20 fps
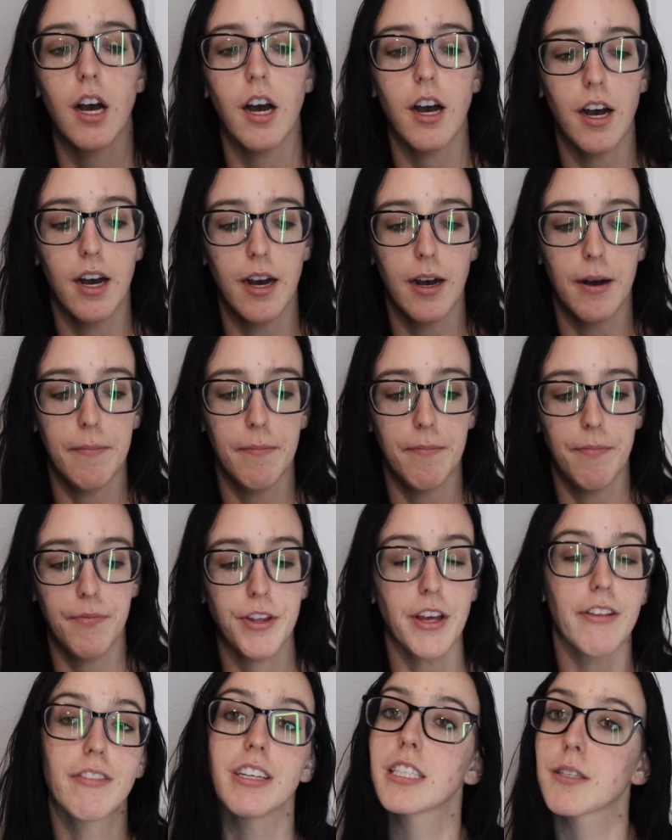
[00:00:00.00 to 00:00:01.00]

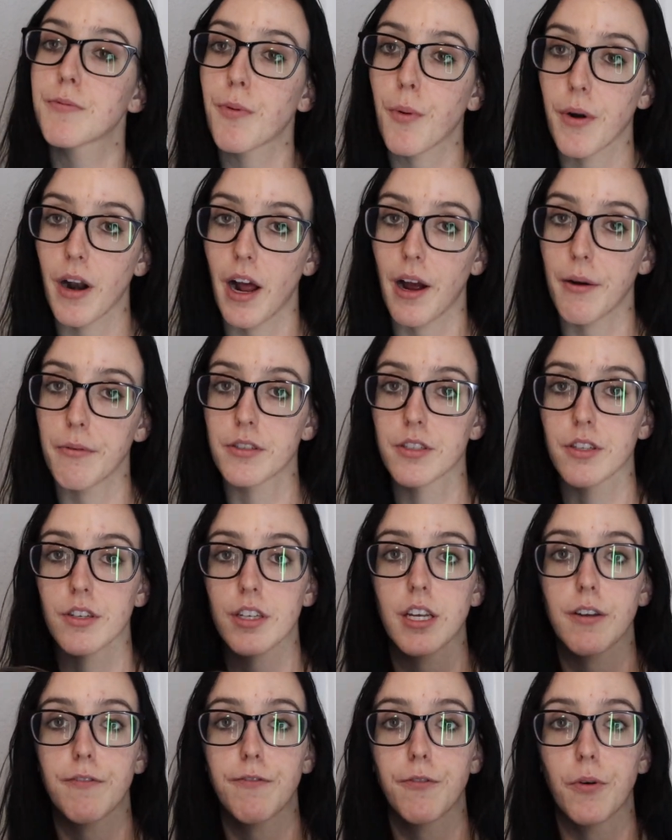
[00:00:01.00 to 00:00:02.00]
At least for what I was
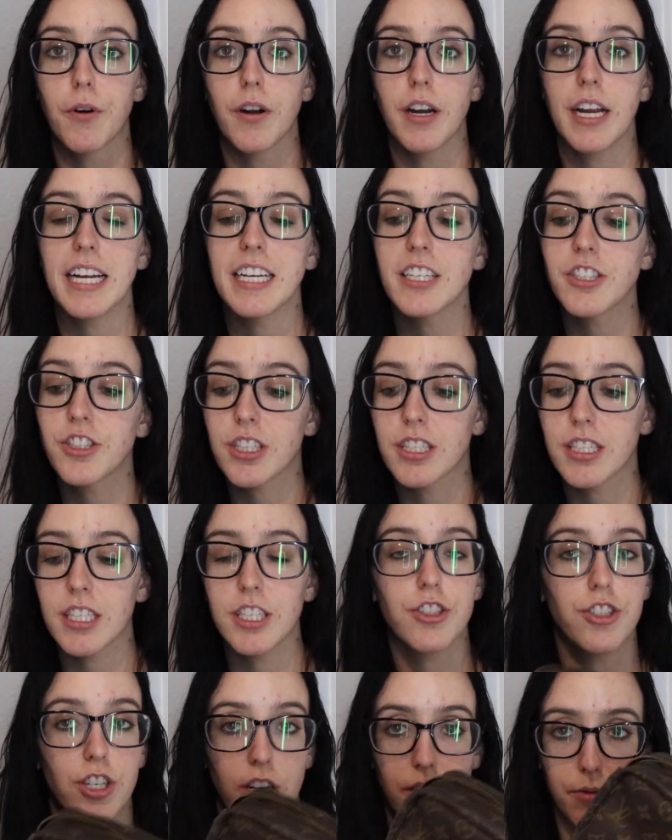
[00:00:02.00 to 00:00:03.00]
looking for, and just
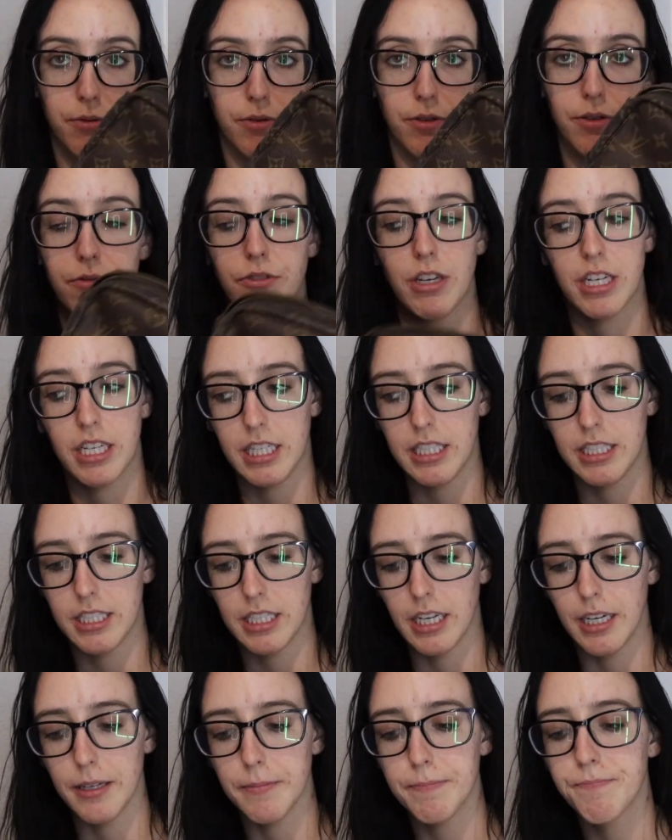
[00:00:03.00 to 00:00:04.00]
in general, like I
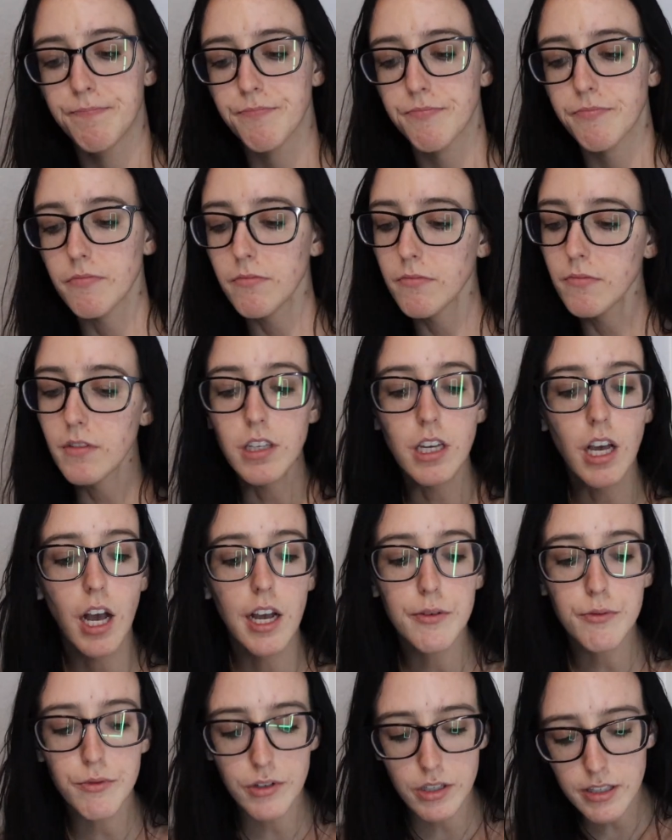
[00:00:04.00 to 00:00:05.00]
said.
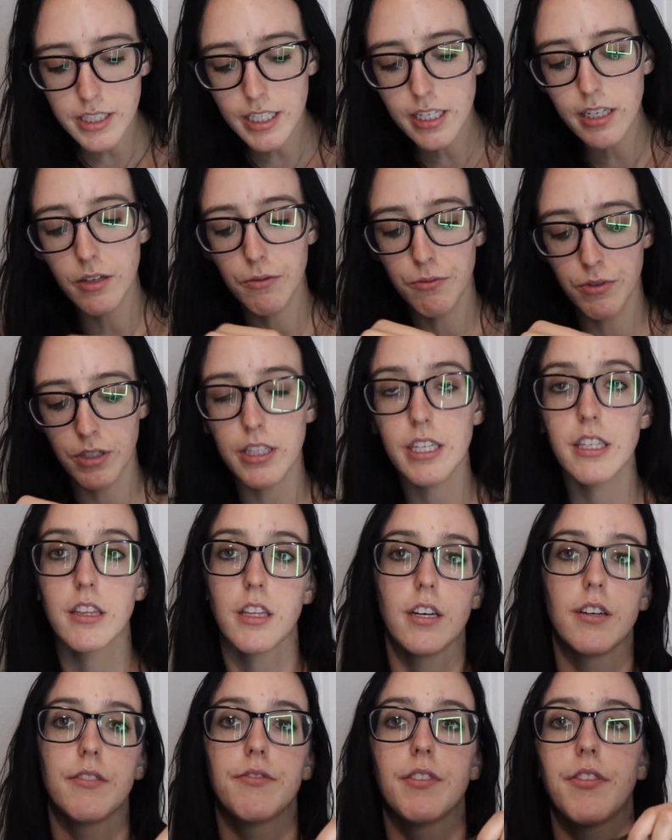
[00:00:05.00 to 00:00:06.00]
I really, really
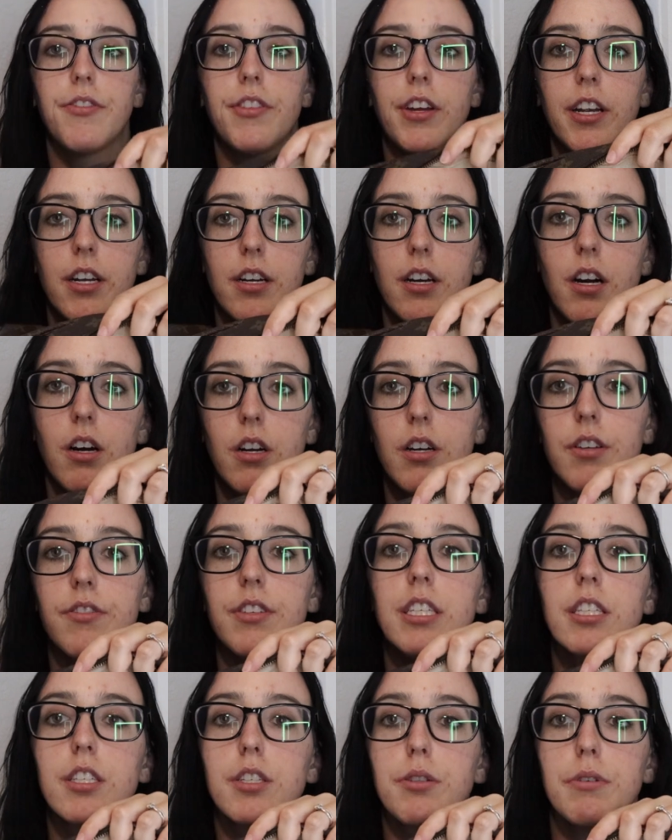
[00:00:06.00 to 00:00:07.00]
love that there are
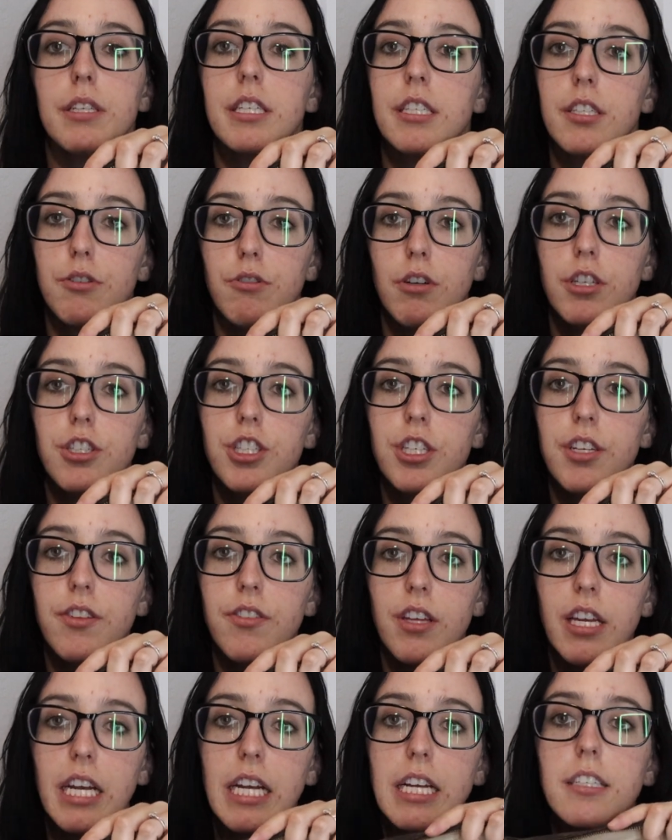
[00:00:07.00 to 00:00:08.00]
these 3 scrunchy
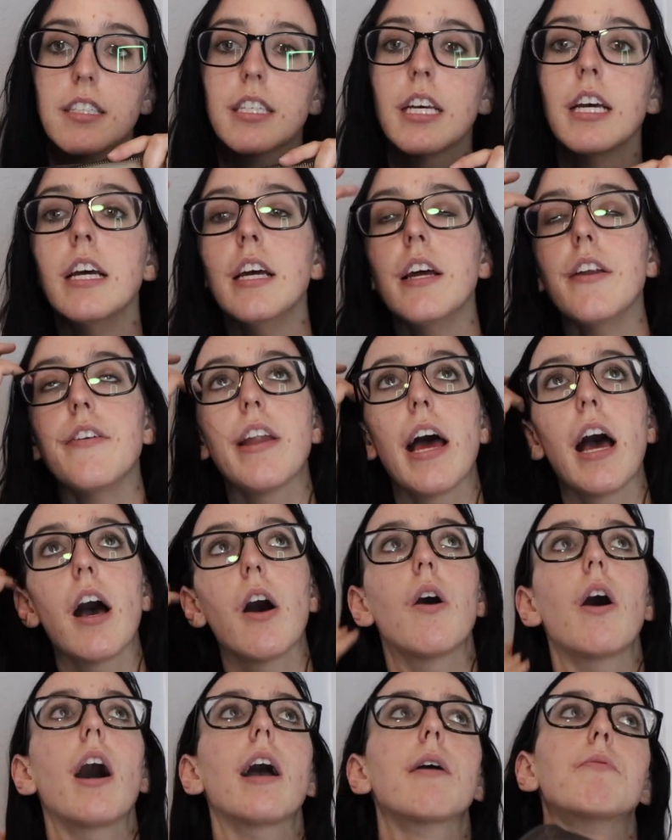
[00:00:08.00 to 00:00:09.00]
things.
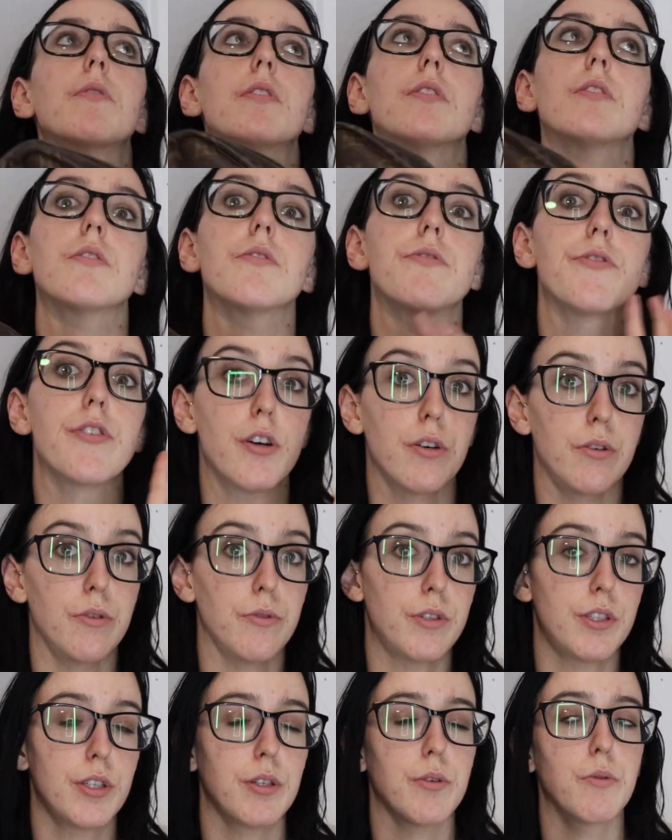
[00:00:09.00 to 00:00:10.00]
Now, I will
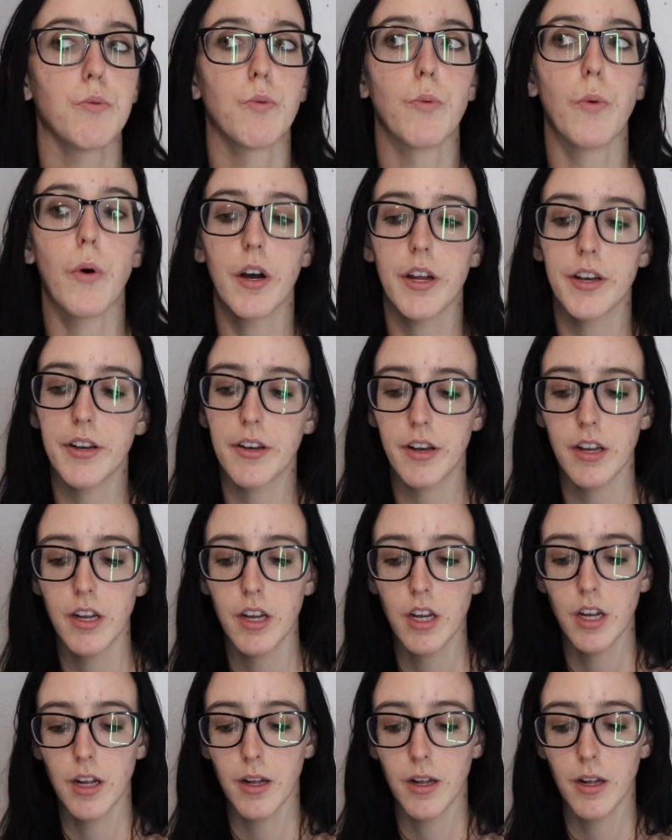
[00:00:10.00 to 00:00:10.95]
note one